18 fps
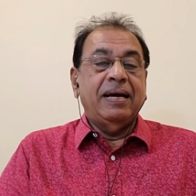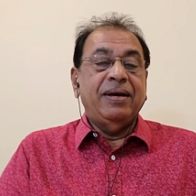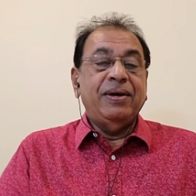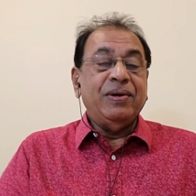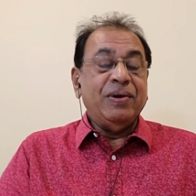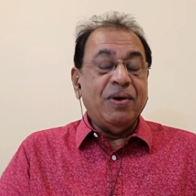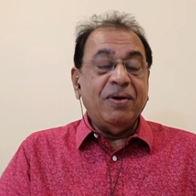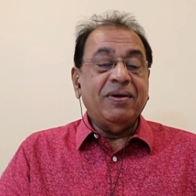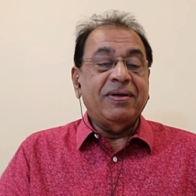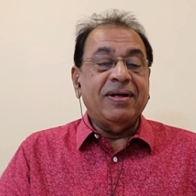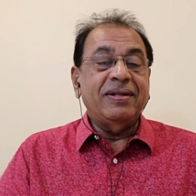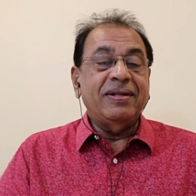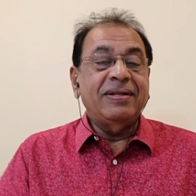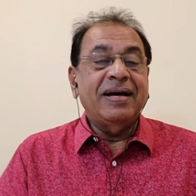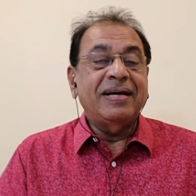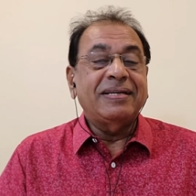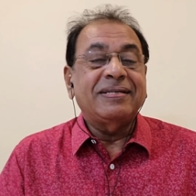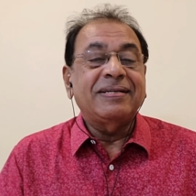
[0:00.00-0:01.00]
You know
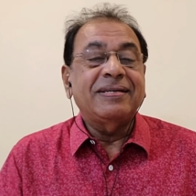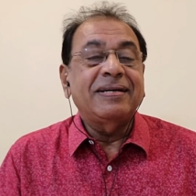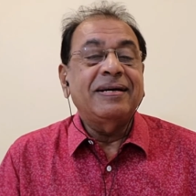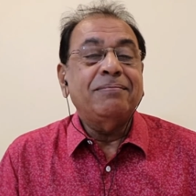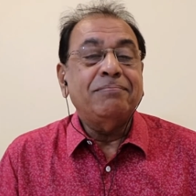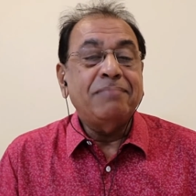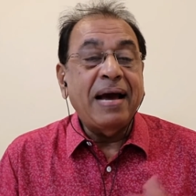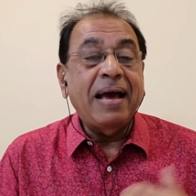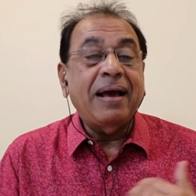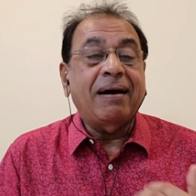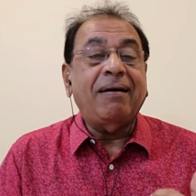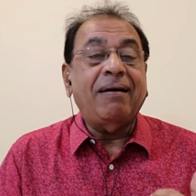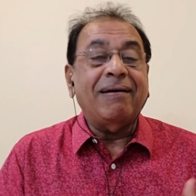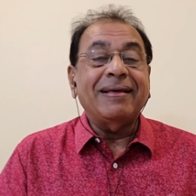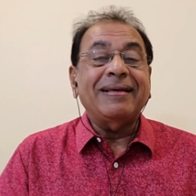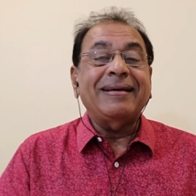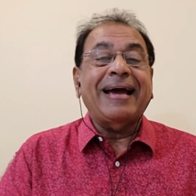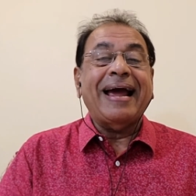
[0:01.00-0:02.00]
that my
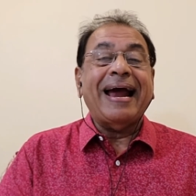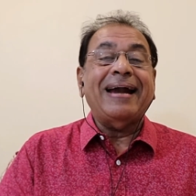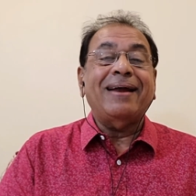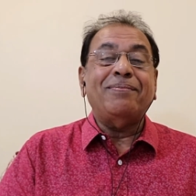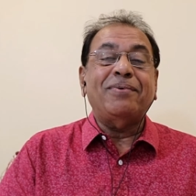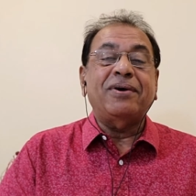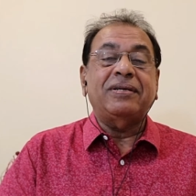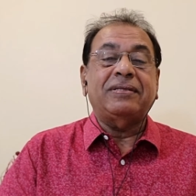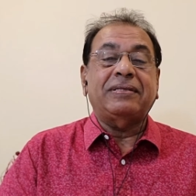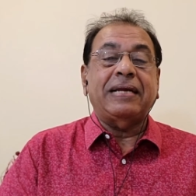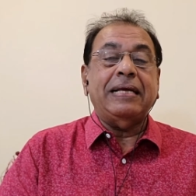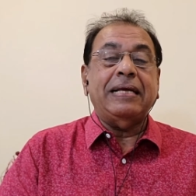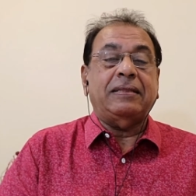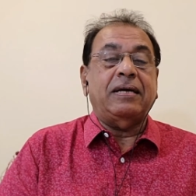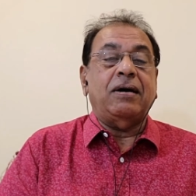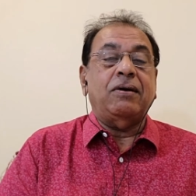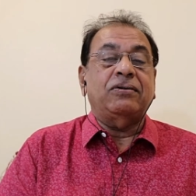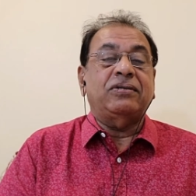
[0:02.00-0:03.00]
college had about
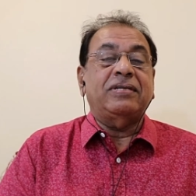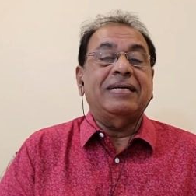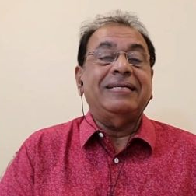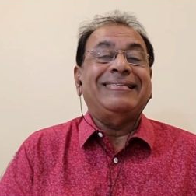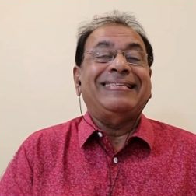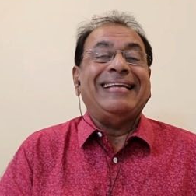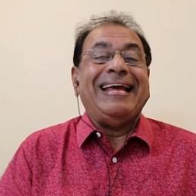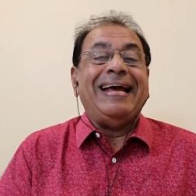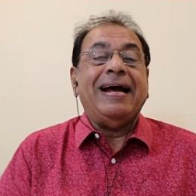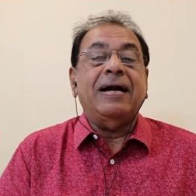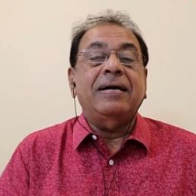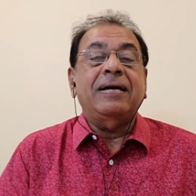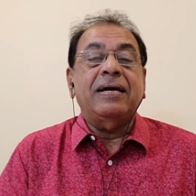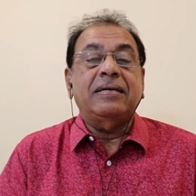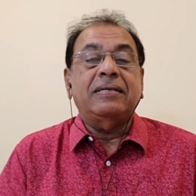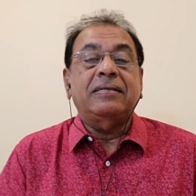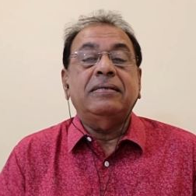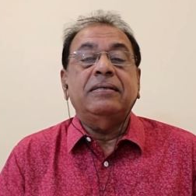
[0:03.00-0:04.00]

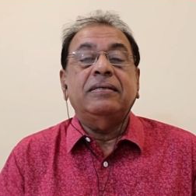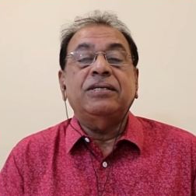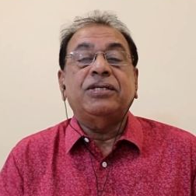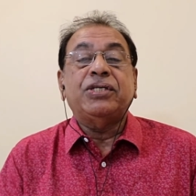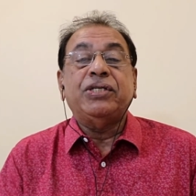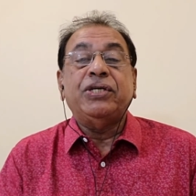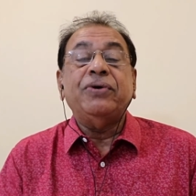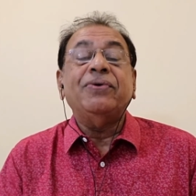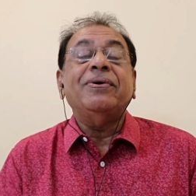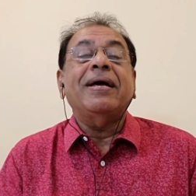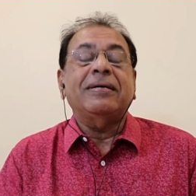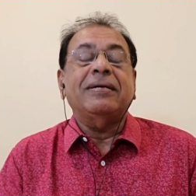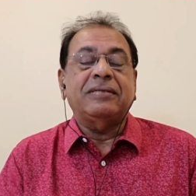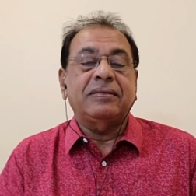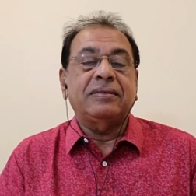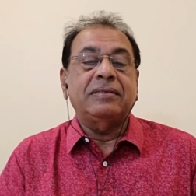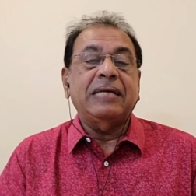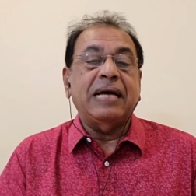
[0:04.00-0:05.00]
3,300
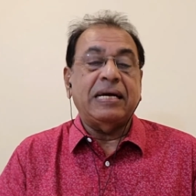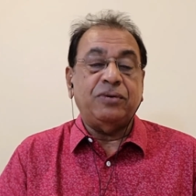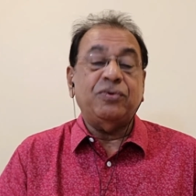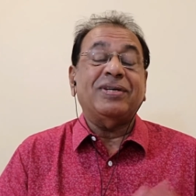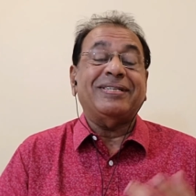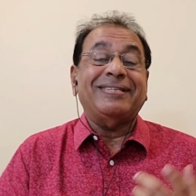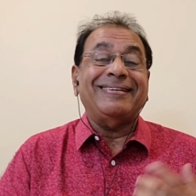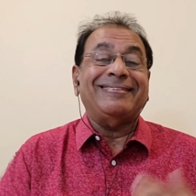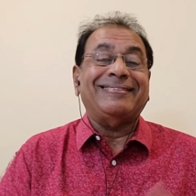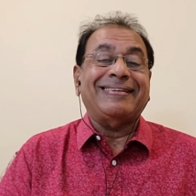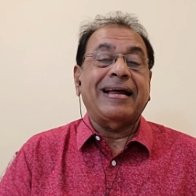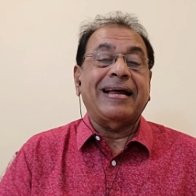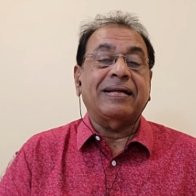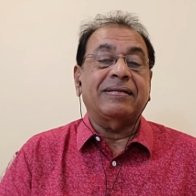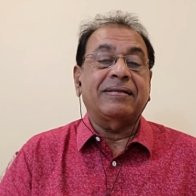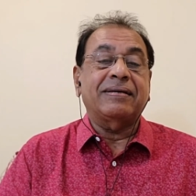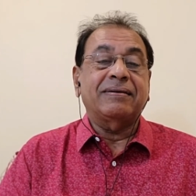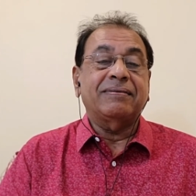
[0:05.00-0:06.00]
students, that was the
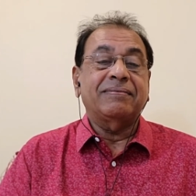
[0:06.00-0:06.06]
strength.